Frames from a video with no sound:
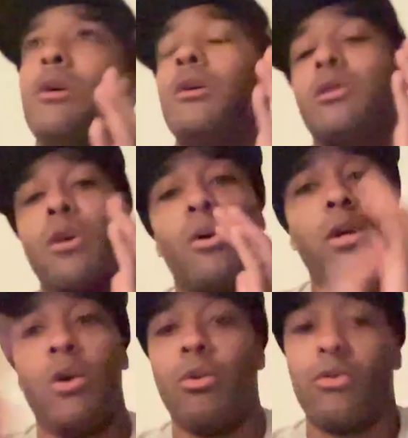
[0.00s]
So,
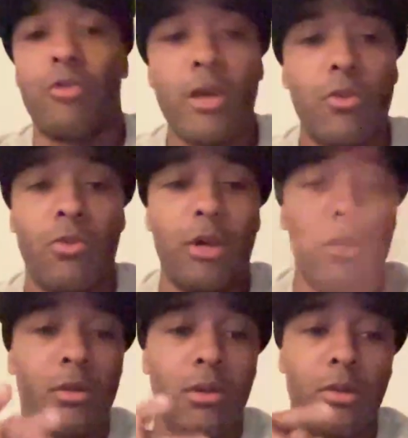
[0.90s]
yo, great
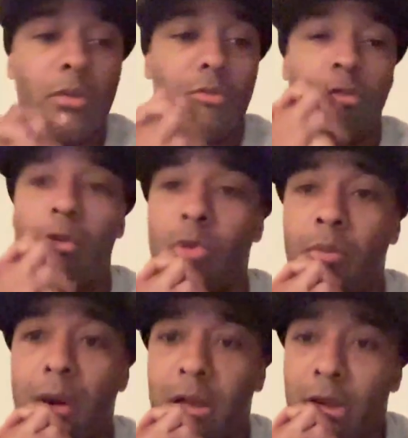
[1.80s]
win
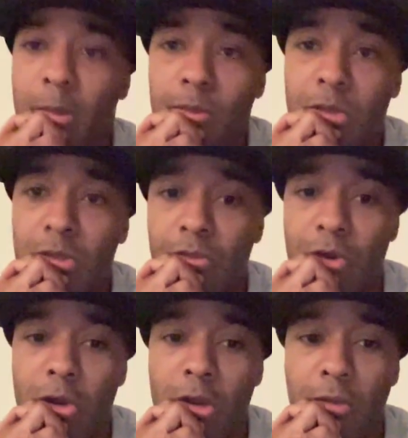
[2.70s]
by them. Just
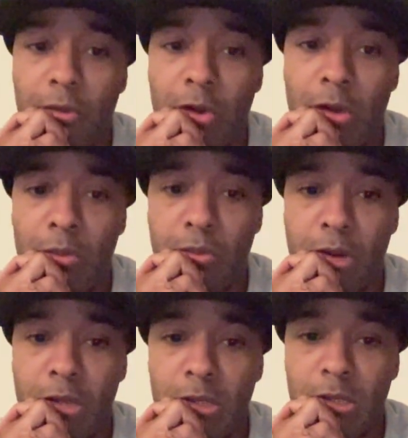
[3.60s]
very, very
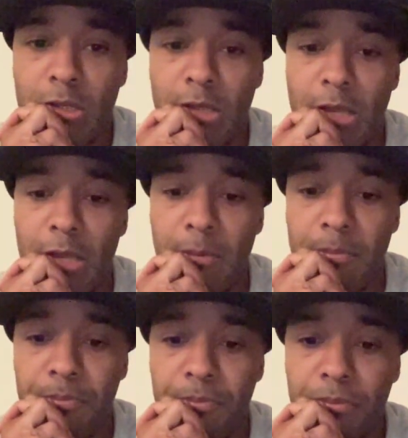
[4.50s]
impressed. And